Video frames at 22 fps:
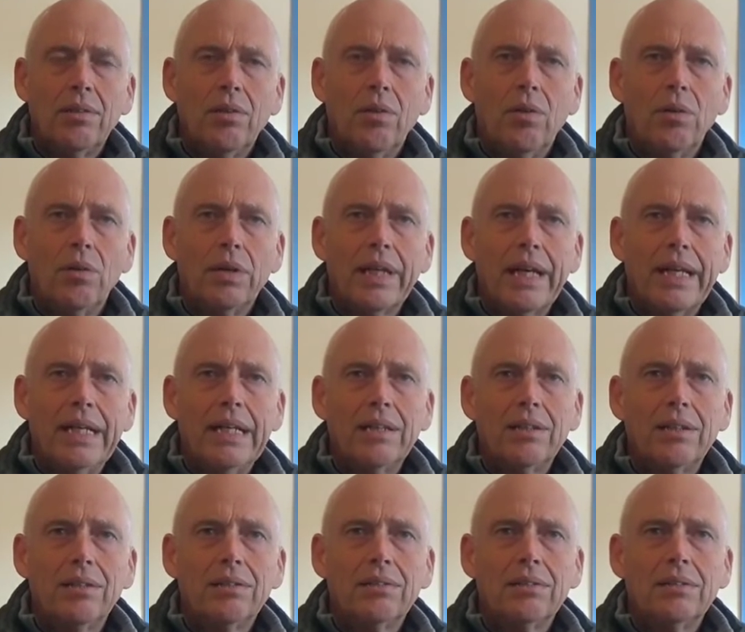Organic
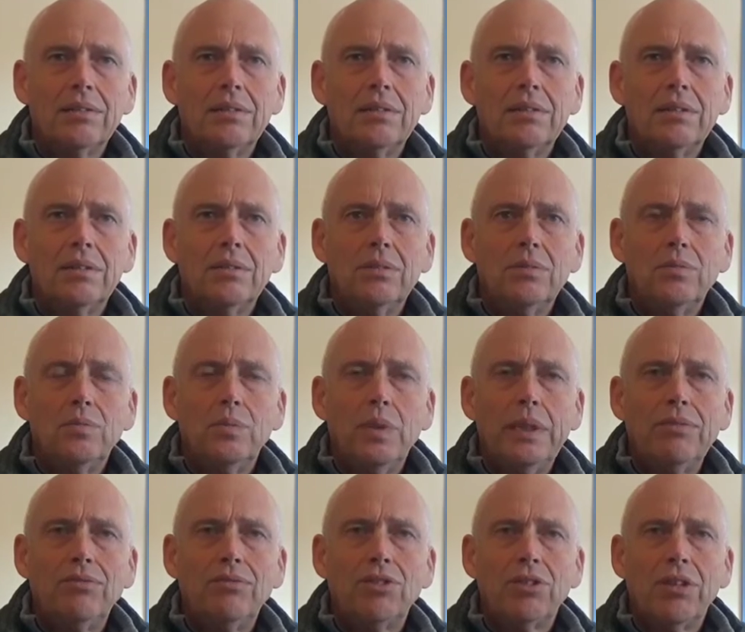cotton,
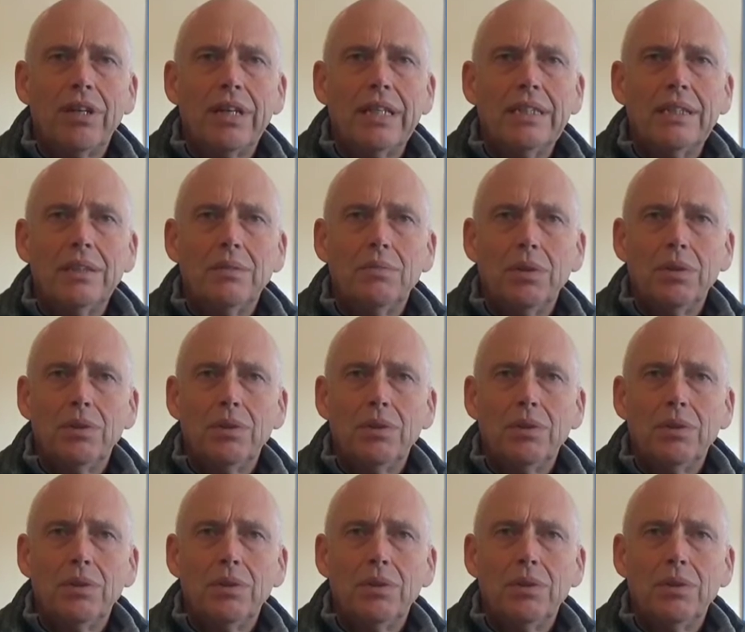we've tried it